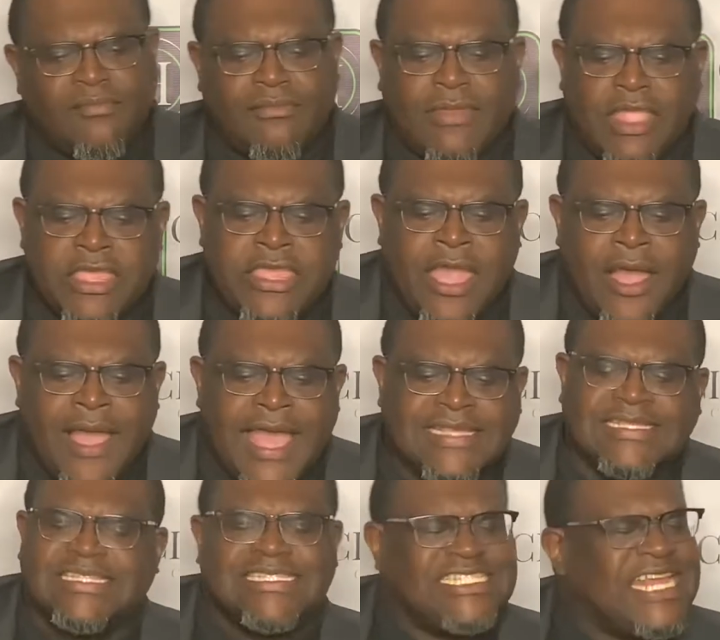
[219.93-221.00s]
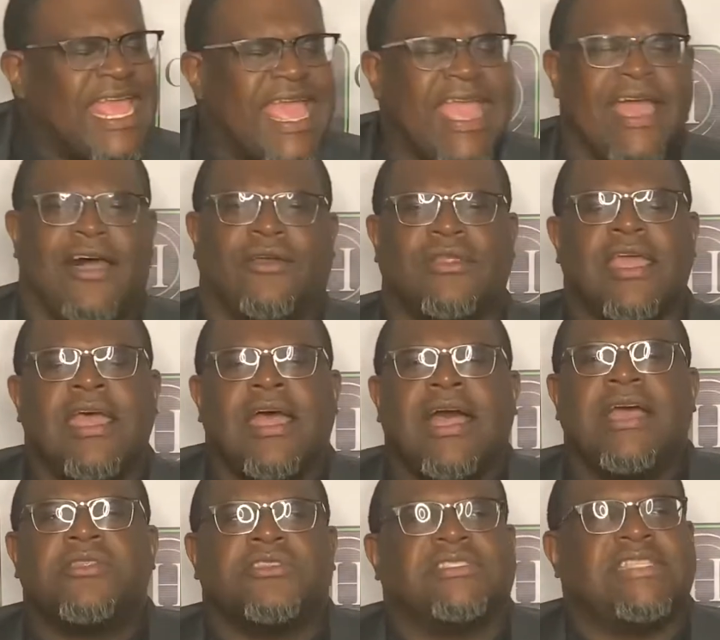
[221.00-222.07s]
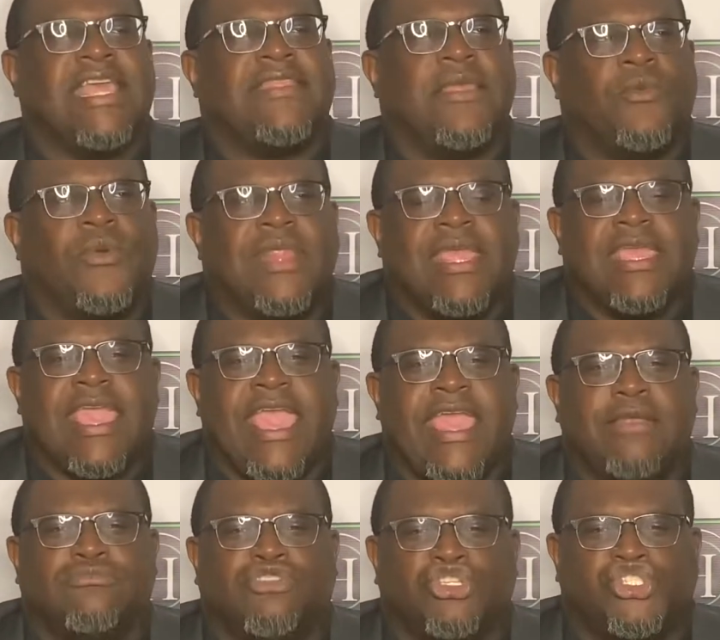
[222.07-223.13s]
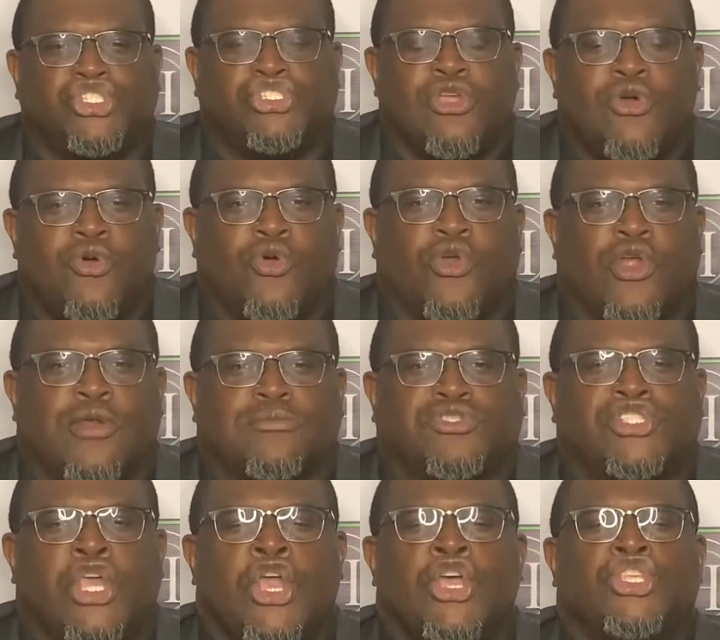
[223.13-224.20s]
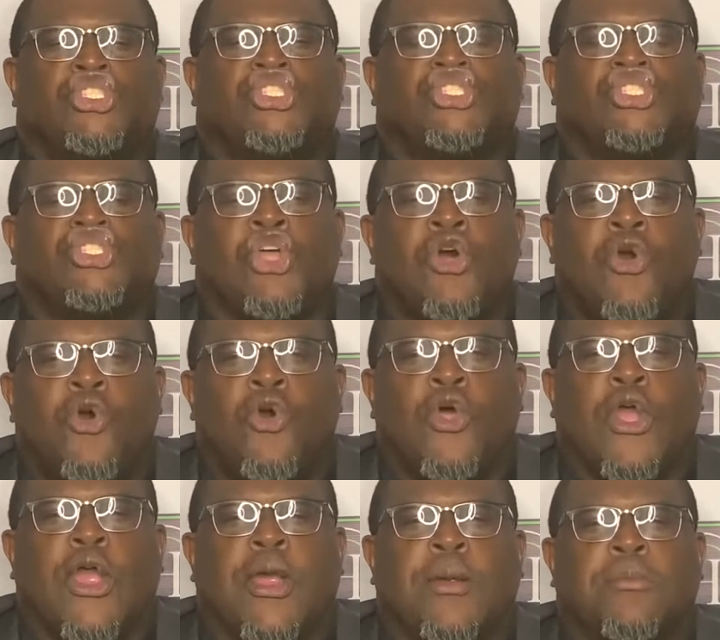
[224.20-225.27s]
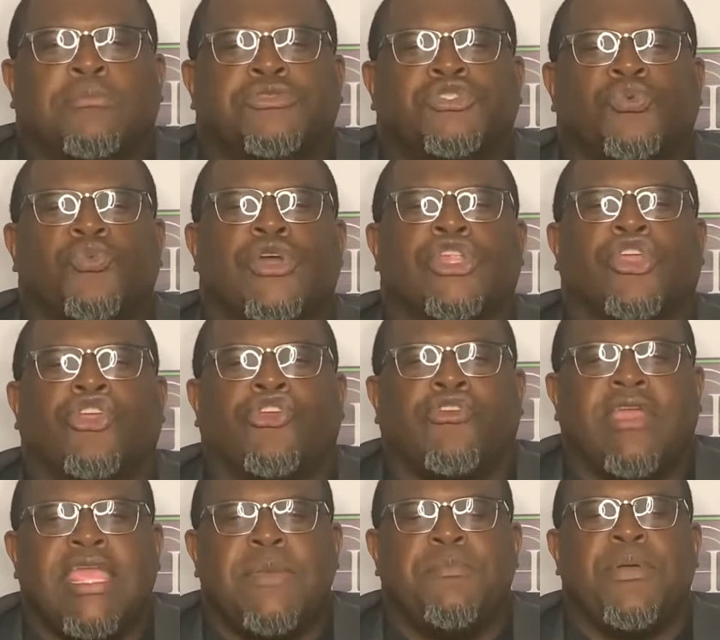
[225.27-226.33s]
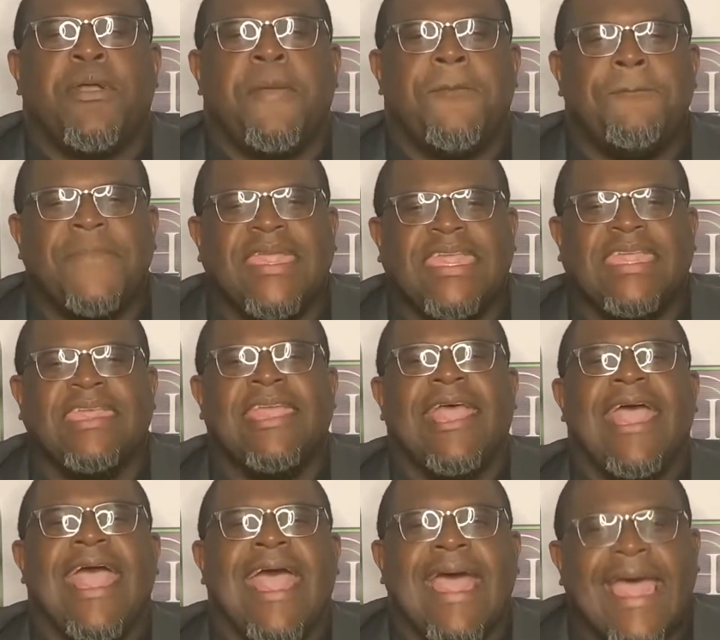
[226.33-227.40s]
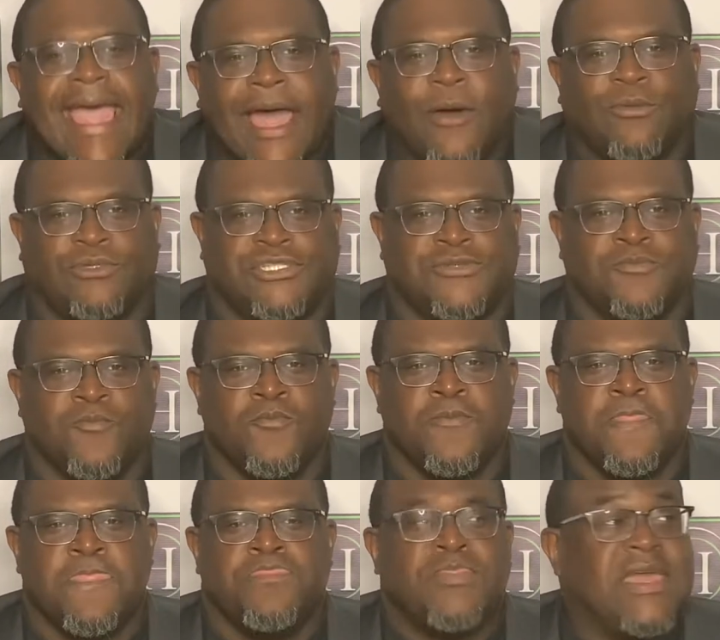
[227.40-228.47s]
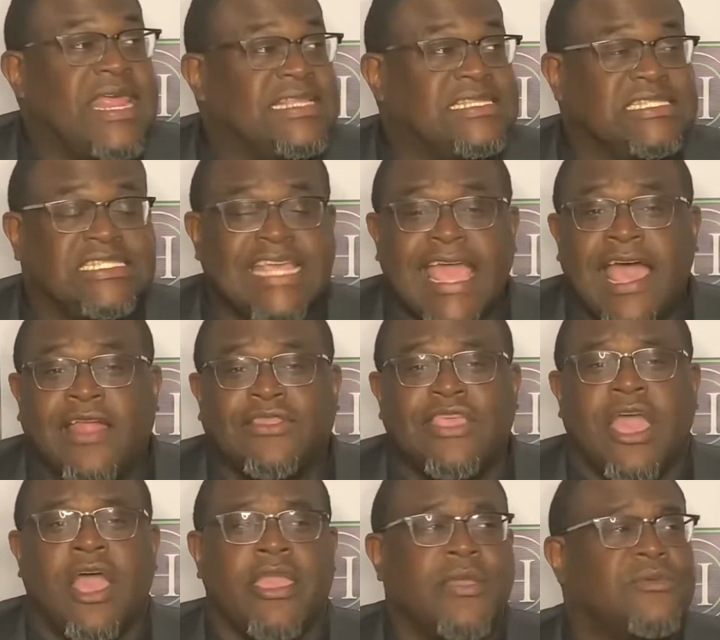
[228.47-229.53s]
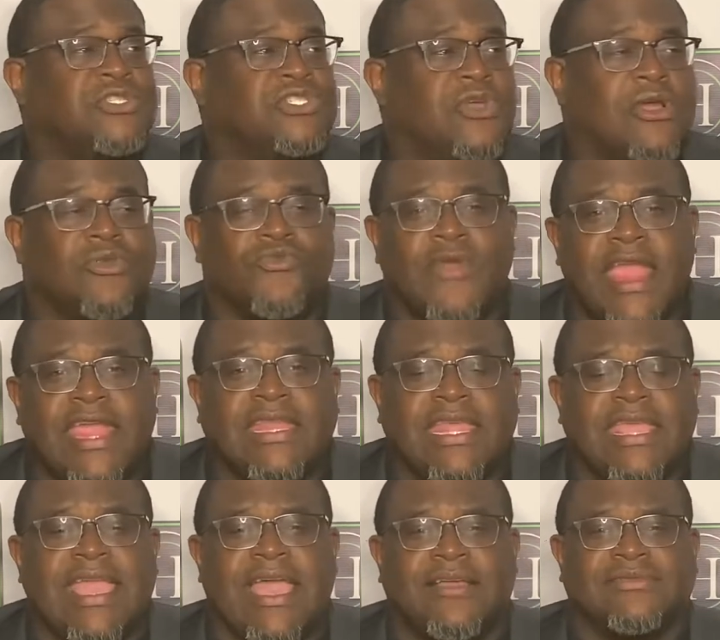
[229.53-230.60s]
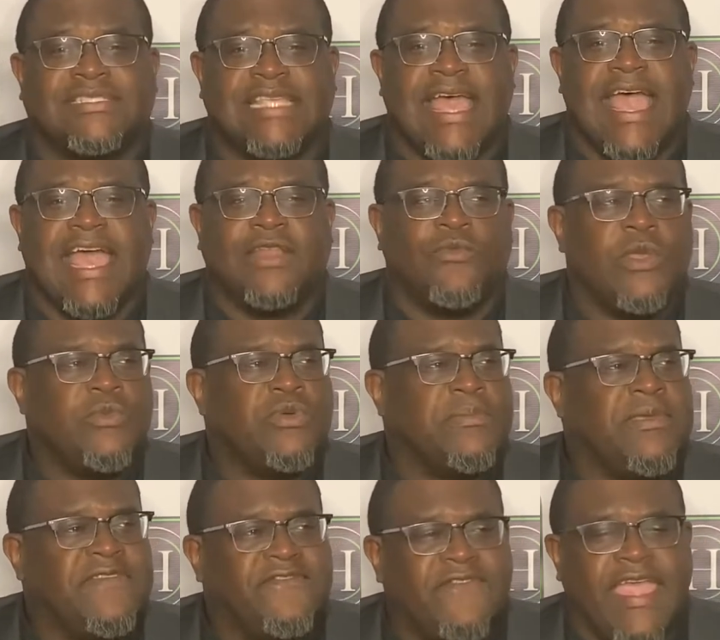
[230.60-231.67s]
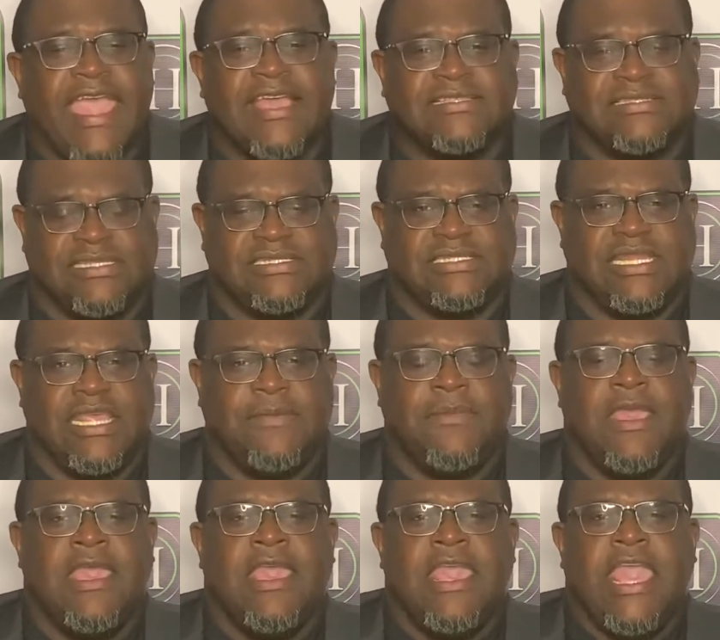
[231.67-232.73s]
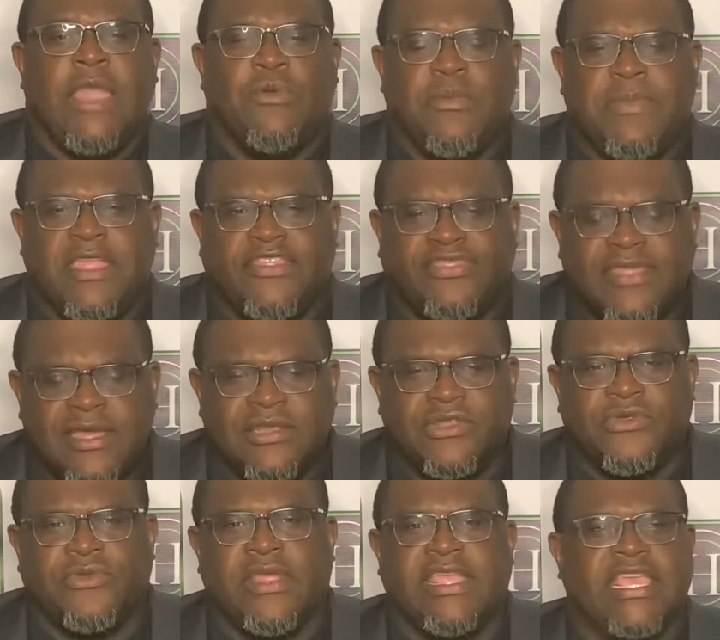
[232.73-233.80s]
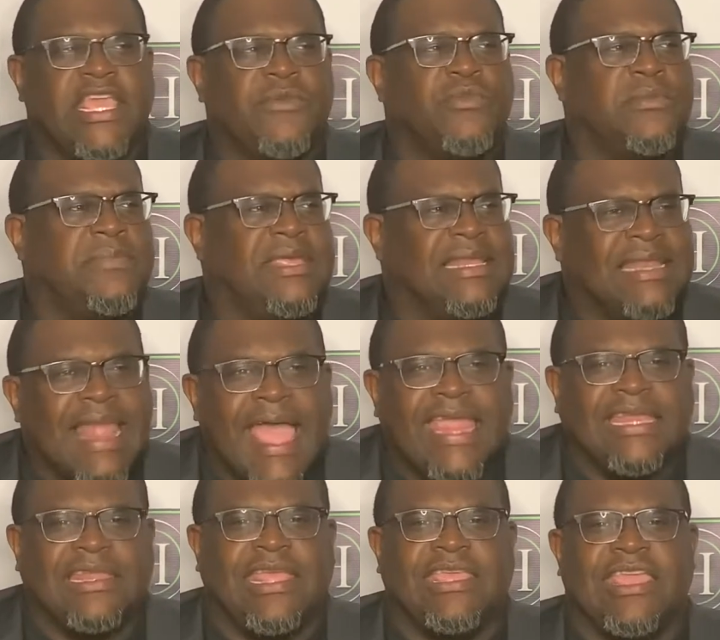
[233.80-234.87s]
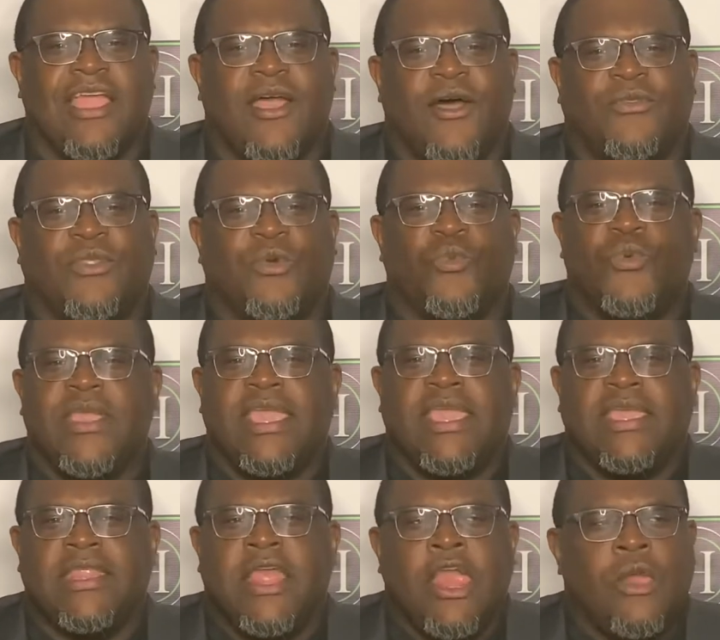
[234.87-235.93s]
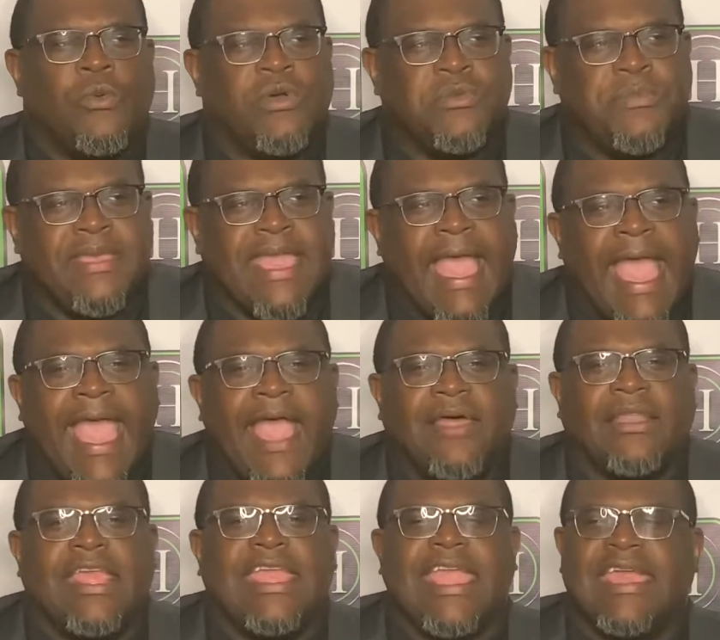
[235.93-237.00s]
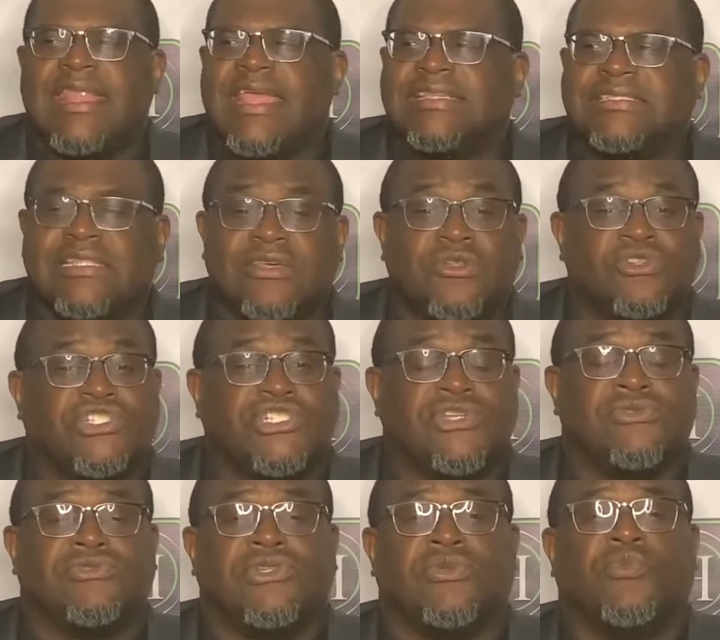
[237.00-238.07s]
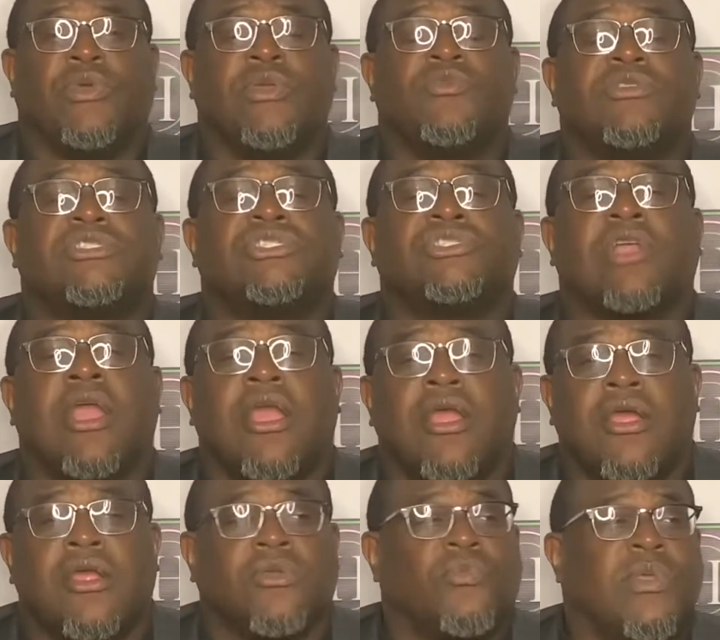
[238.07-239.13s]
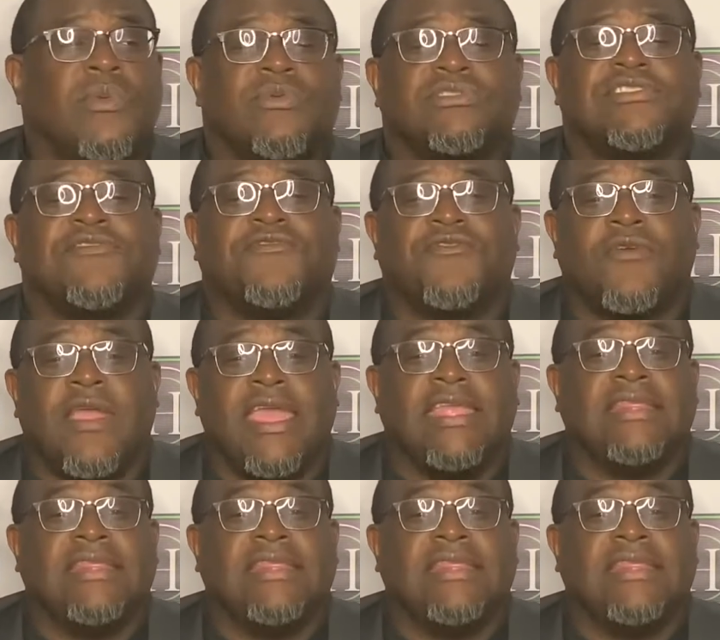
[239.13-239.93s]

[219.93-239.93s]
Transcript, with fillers: y'all, as a child, understand that when it came to storms, storms would creep me out. But as a child, y'all, it would start raining outside. We would be fast asleep. It would be thundering. It would be lightning, y'all. The wind would be howling. And as little children, we was scared. We was afraid.